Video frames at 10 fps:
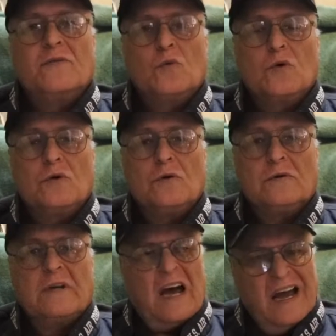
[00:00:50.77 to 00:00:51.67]
the
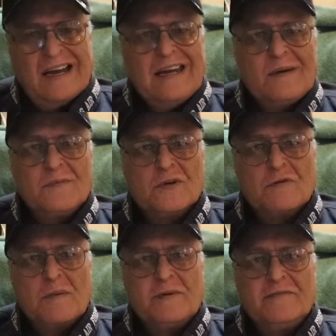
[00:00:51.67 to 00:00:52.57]
world, I am the
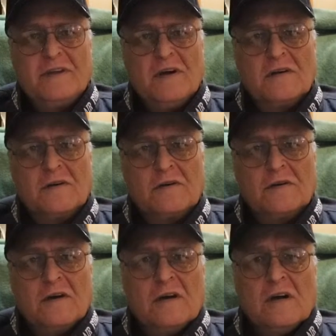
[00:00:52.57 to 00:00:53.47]
Grumpy Vlogger.
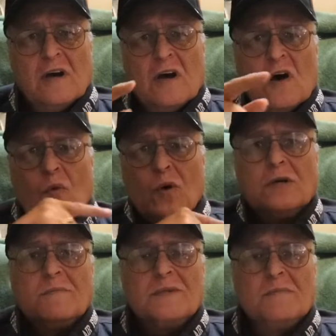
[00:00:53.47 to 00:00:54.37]

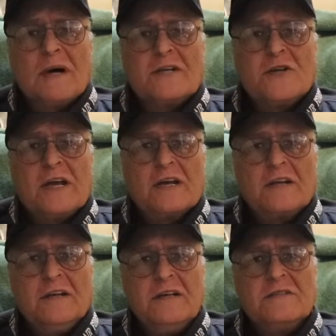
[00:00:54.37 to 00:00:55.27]
Welcome to my channel,
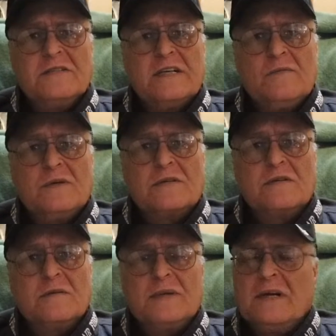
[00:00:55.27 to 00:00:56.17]
and let's see what's
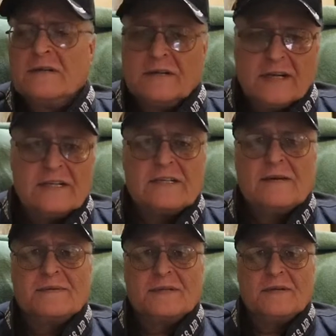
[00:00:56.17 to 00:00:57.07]
going to be on today's
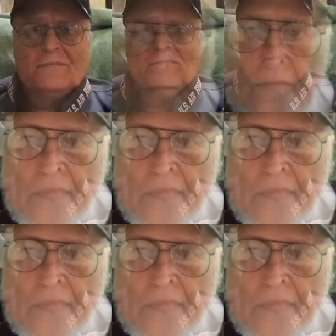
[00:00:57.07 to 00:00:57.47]
episode.